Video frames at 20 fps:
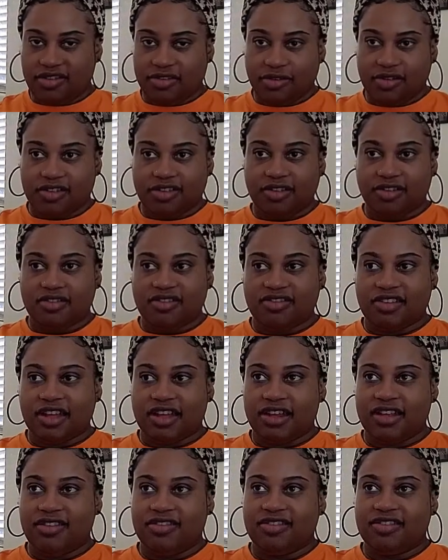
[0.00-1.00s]
So it's so
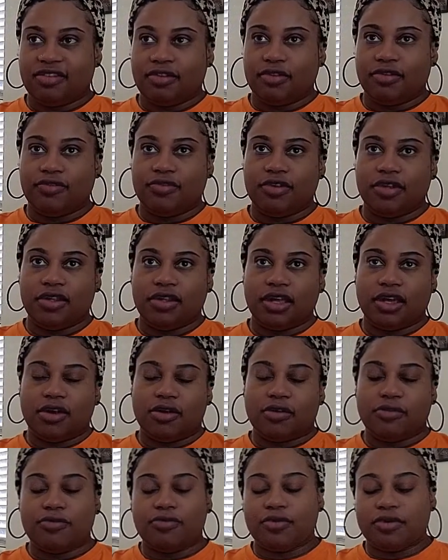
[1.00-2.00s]
sad. He served in the
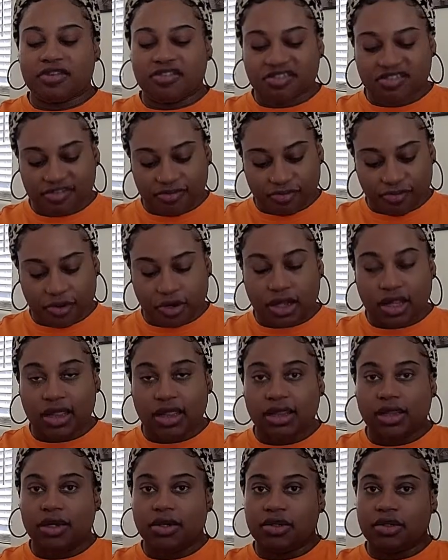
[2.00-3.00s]
Air Force for a
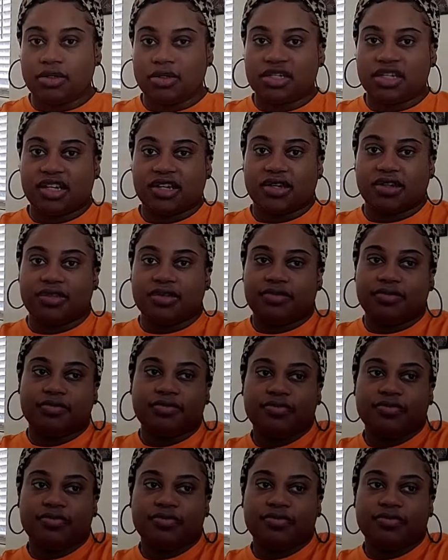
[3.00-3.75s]
long time.